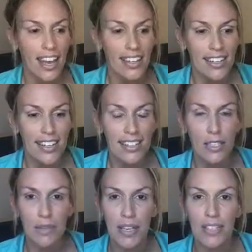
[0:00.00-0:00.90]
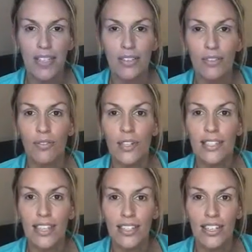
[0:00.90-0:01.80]
and he says it's because they do it for
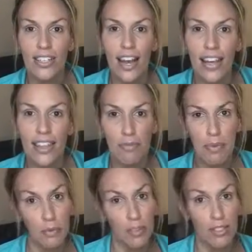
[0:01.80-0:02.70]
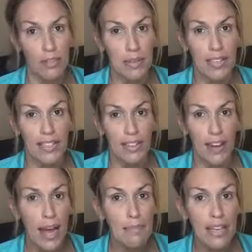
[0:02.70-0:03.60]
attention. I think people whistle because
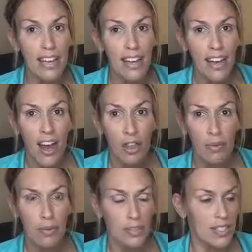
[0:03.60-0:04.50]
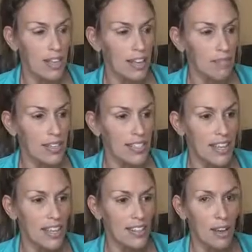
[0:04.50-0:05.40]
they're happy. Other people may
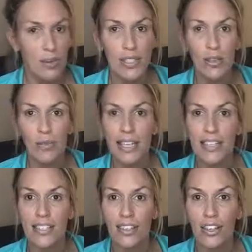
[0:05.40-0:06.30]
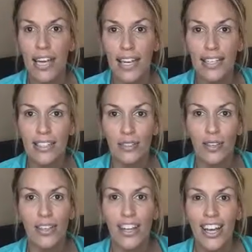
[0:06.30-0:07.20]
say they whistle because they're good at it,
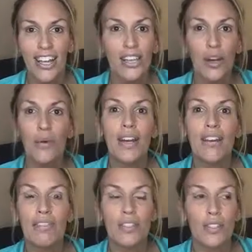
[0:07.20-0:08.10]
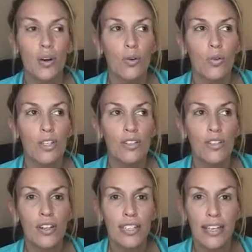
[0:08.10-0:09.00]
or you know, whatever. So when you
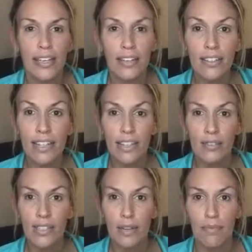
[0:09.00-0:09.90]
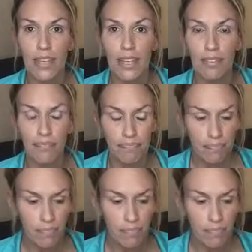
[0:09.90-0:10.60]
start to get irritated with something,